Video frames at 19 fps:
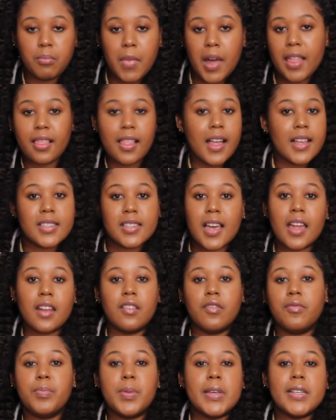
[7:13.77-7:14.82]

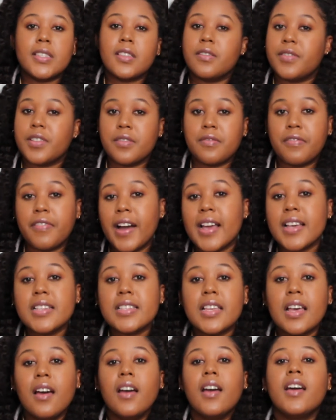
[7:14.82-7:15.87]
of piece of
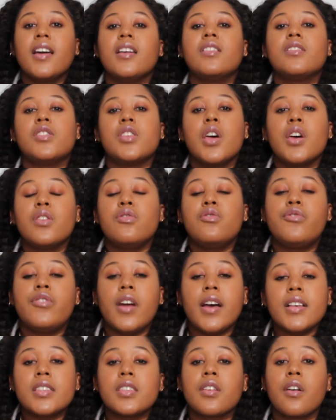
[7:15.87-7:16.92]
advice is
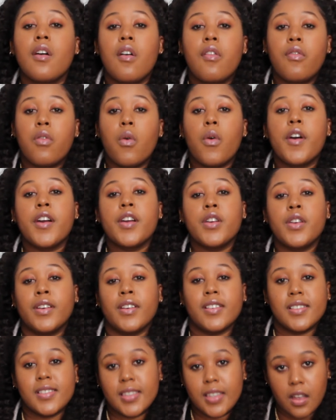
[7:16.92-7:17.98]
dress for
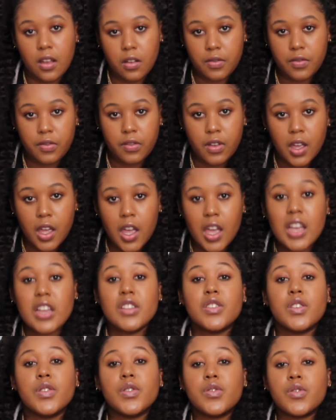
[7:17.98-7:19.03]
yourself.
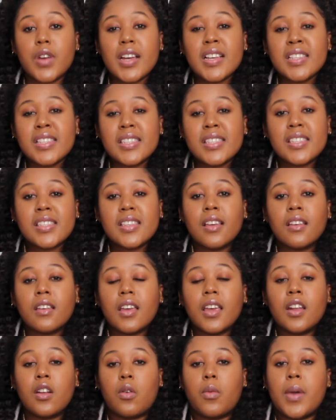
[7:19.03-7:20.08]
So dress
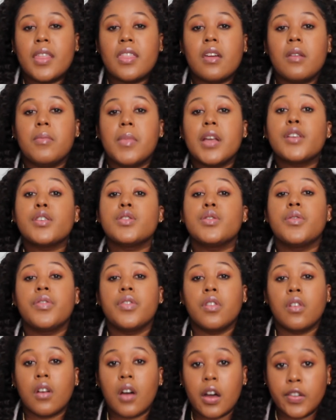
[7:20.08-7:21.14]
in a way that makes you
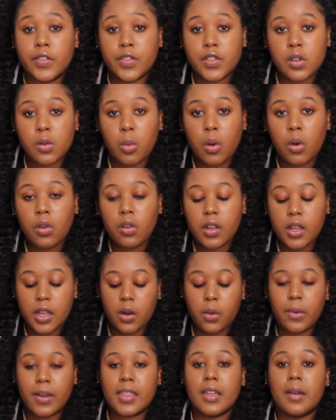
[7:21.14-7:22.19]
feel comfortable, in
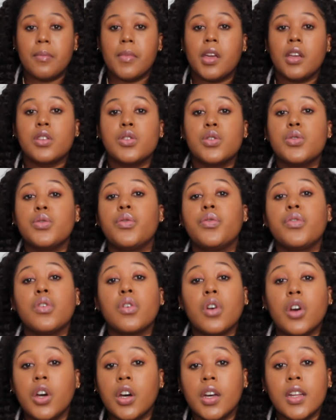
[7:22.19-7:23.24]
a way that makes you feel
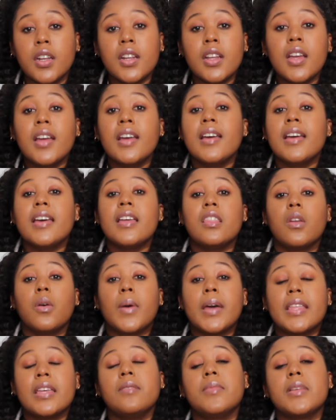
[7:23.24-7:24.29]
good, in the
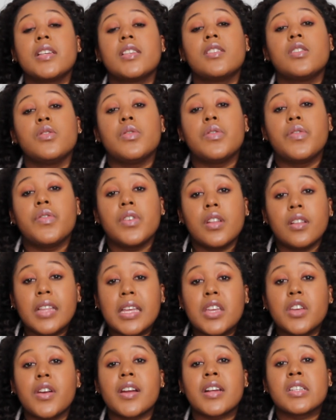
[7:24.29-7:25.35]
way that makes you feel
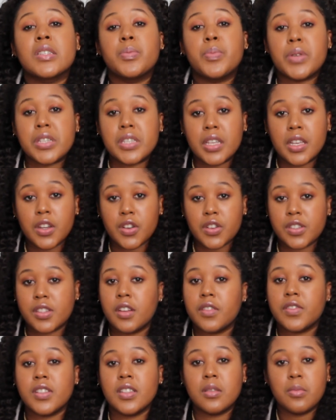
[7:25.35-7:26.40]
like you're expressing
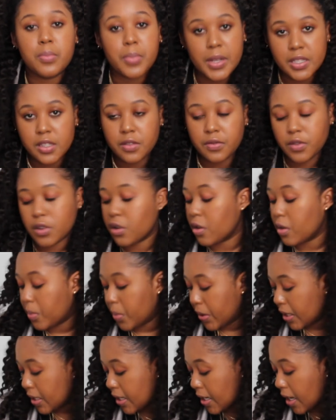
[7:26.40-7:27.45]
yourself to the best of your
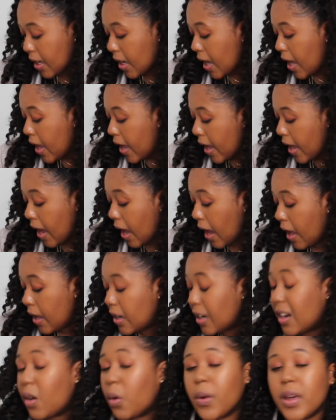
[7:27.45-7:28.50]
ability,
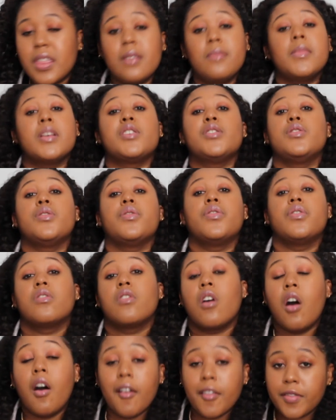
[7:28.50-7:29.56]
and in a way that makes you feel
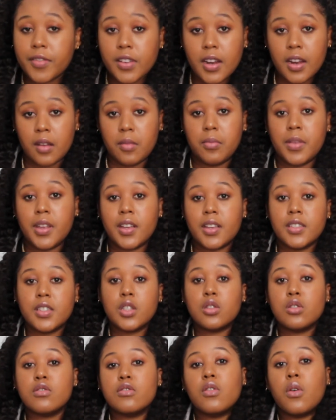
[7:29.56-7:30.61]
confident, because
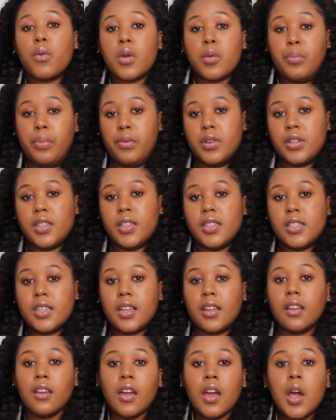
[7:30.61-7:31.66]
it's so important
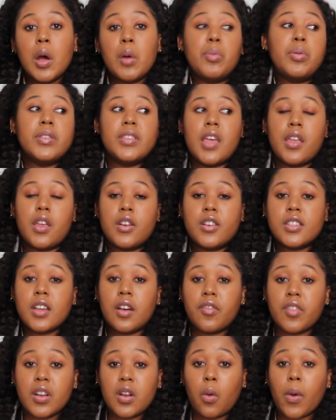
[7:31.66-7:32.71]
to present
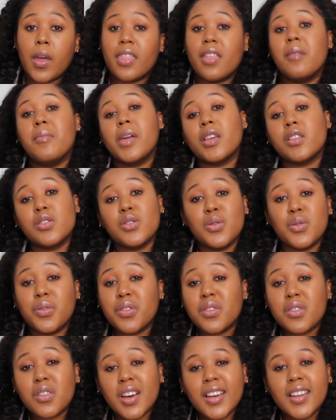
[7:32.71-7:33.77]
yourself in a way that makes you
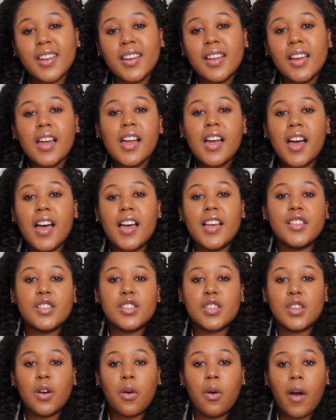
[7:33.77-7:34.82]
feel good. And
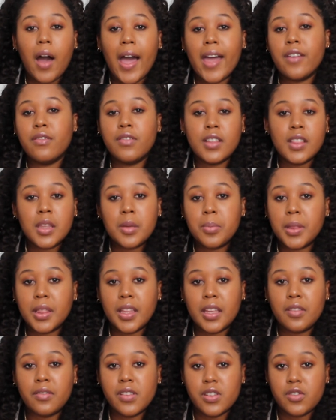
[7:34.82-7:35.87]
so I really
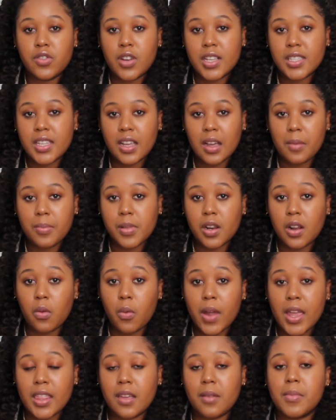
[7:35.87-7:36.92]
believe in dressing up in a
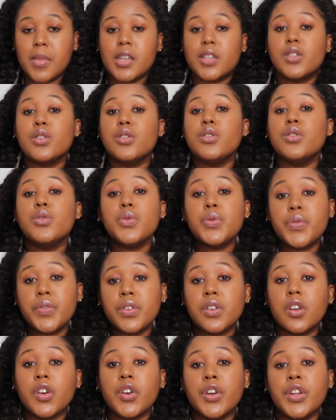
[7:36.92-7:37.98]
way that makes you
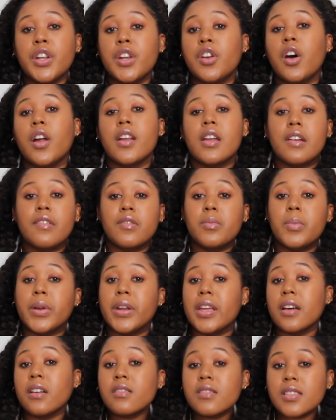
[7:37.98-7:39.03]
feel good and not
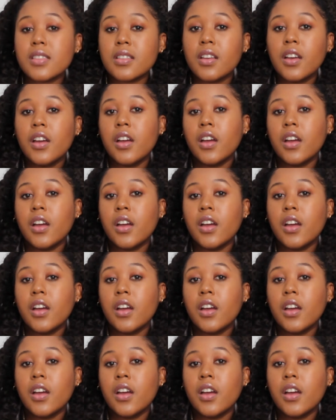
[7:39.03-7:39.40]
everybody else.